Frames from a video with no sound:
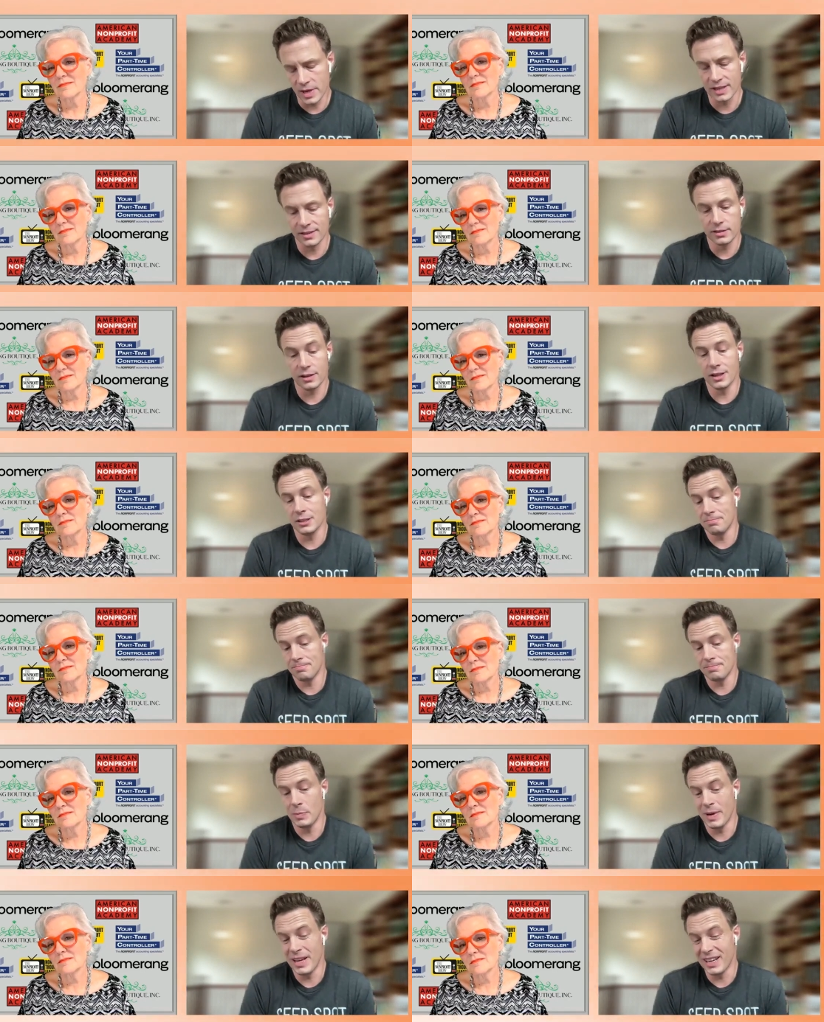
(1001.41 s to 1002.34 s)
Speaker 1: and done
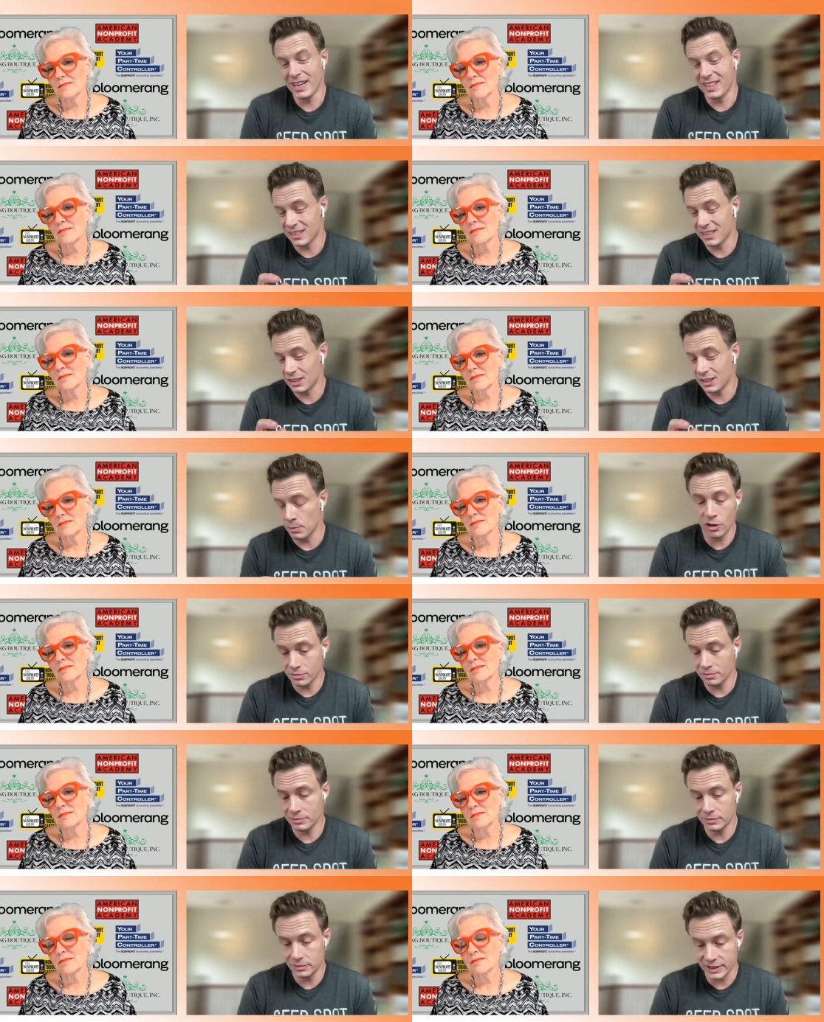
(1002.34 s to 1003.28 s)
made a
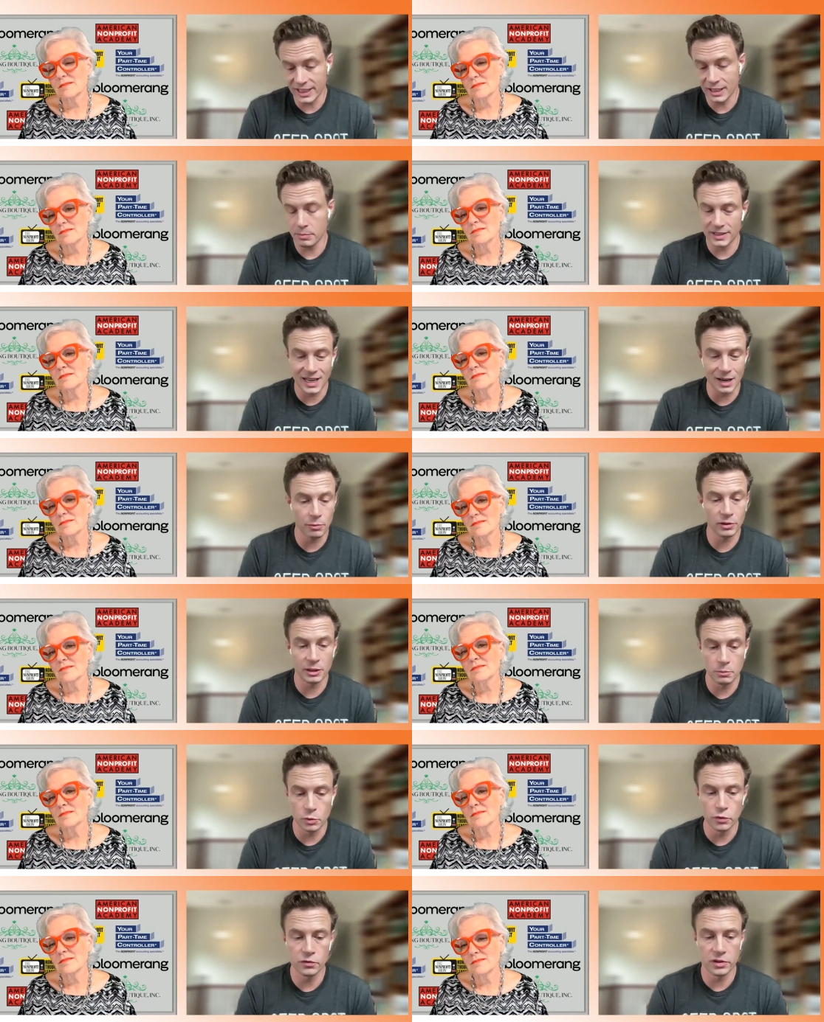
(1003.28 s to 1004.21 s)
small dent but not
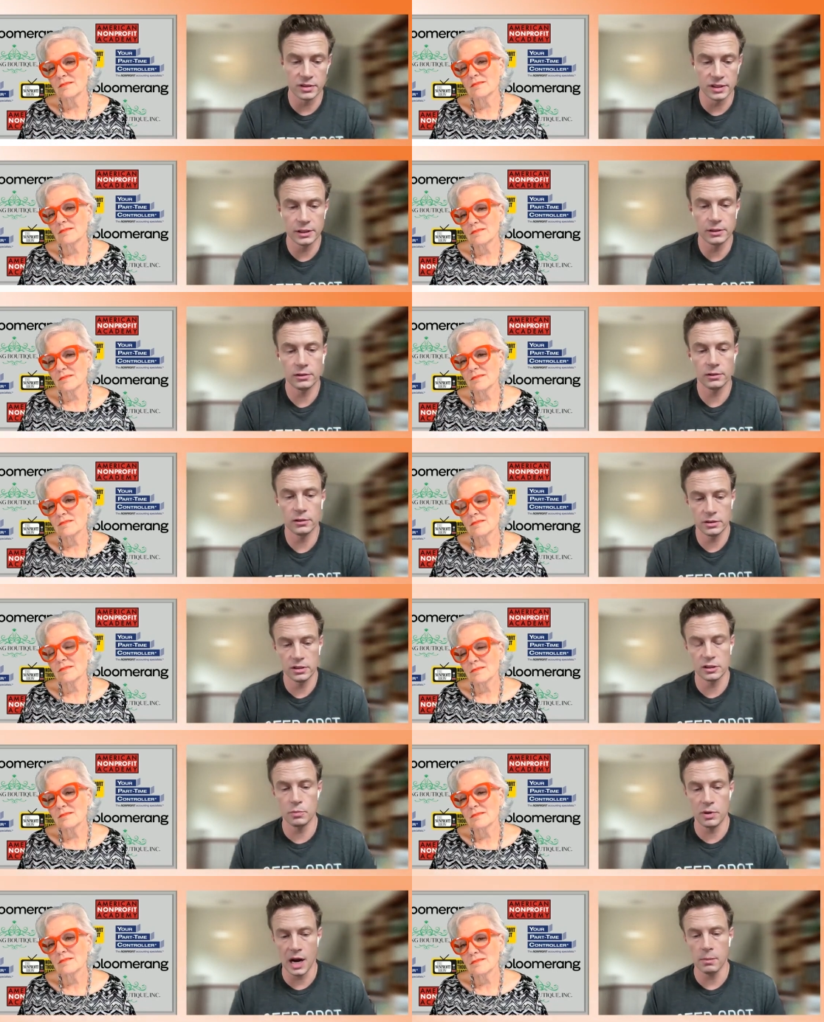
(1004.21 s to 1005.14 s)
really move the needle
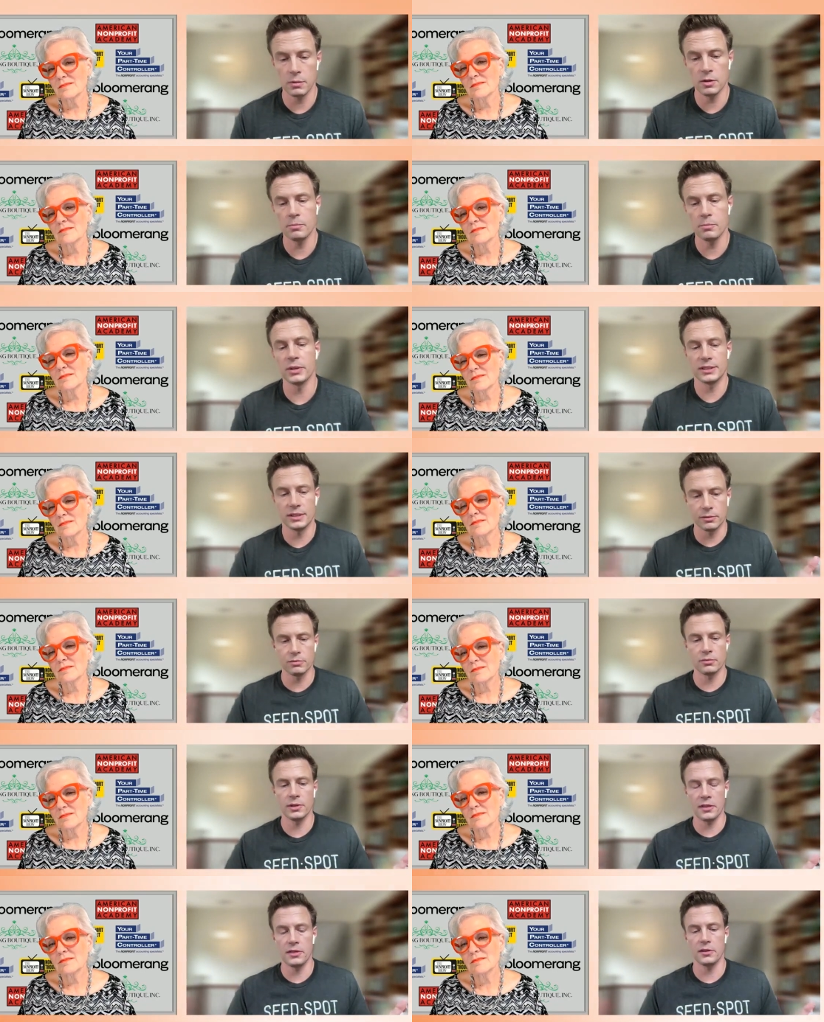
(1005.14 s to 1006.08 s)
on this problem but
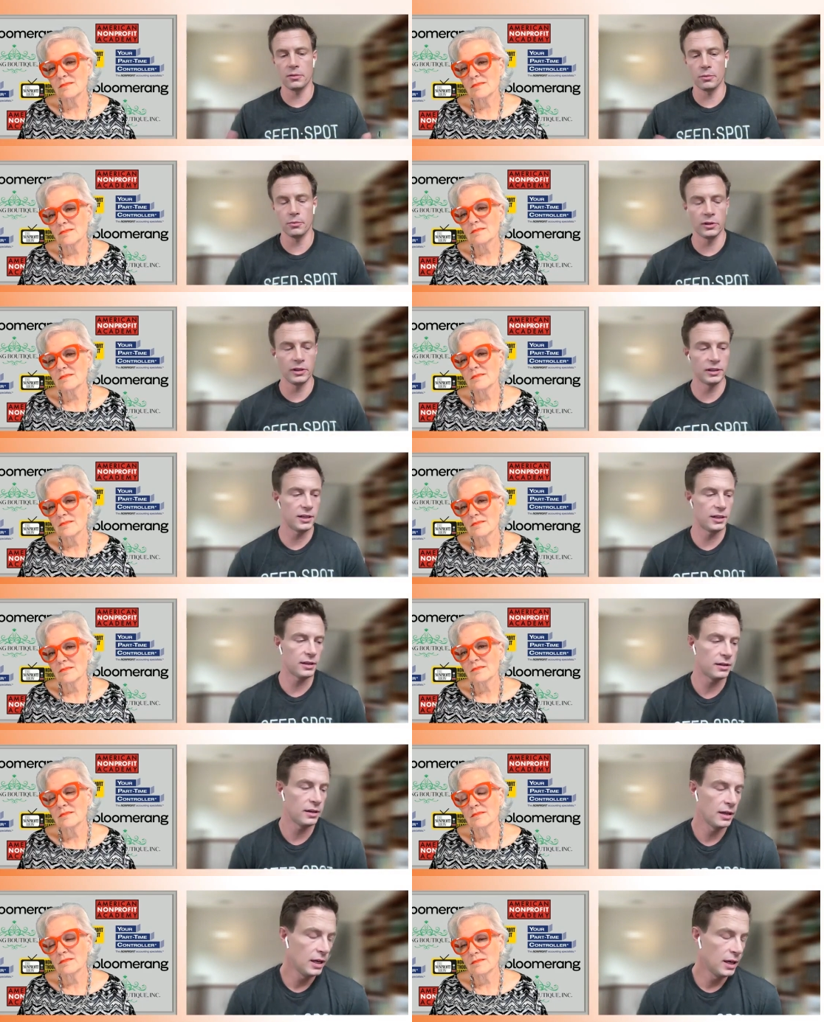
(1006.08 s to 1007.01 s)
to i think to really get
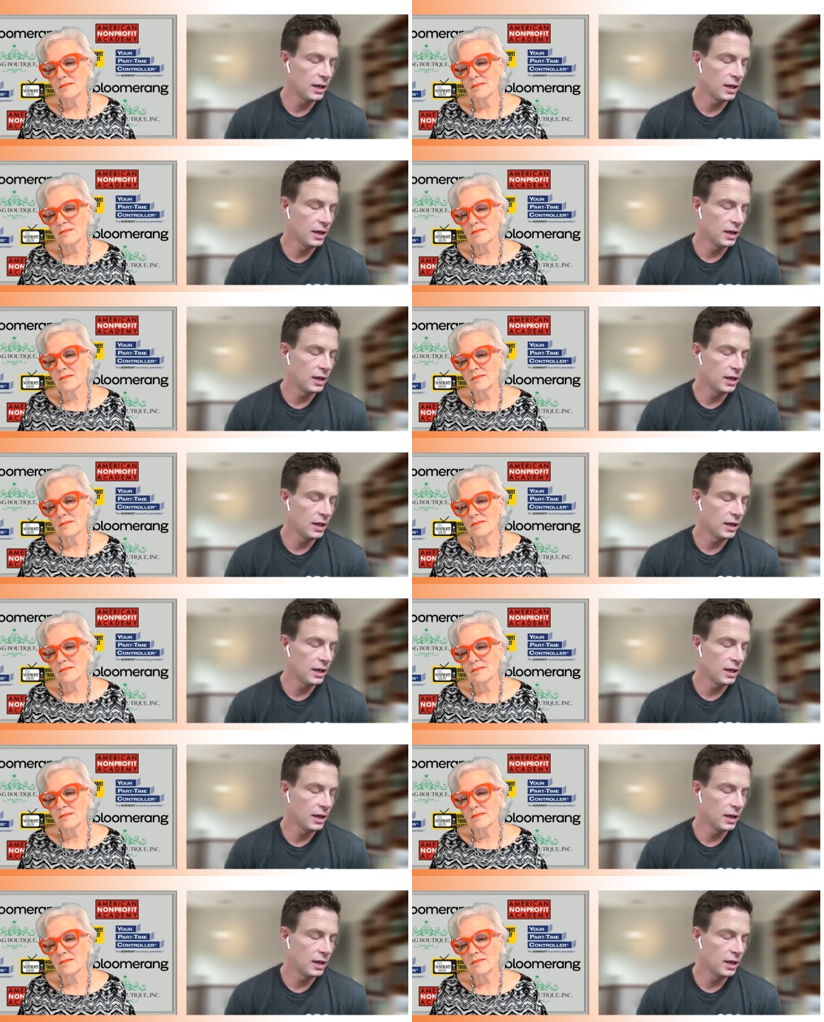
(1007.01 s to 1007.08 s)
it